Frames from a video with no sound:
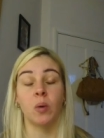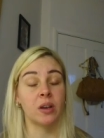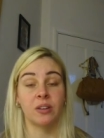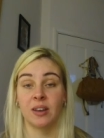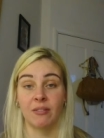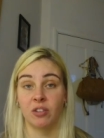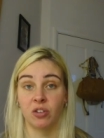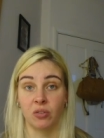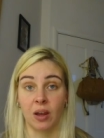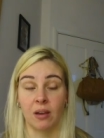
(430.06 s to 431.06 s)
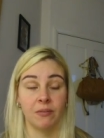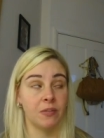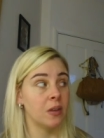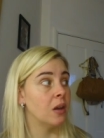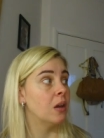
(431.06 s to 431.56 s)
We could never do that.
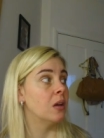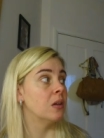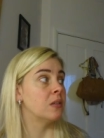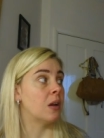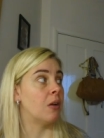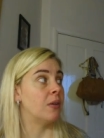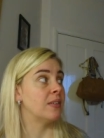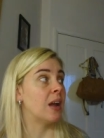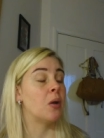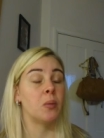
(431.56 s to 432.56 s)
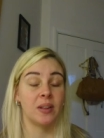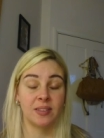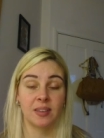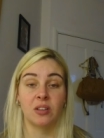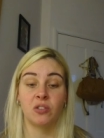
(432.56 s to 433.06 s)
So it's like
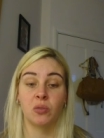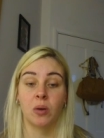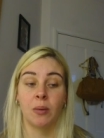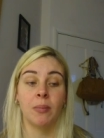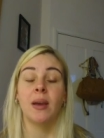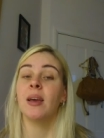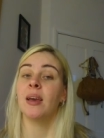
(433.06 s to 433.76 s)
we'd said to him,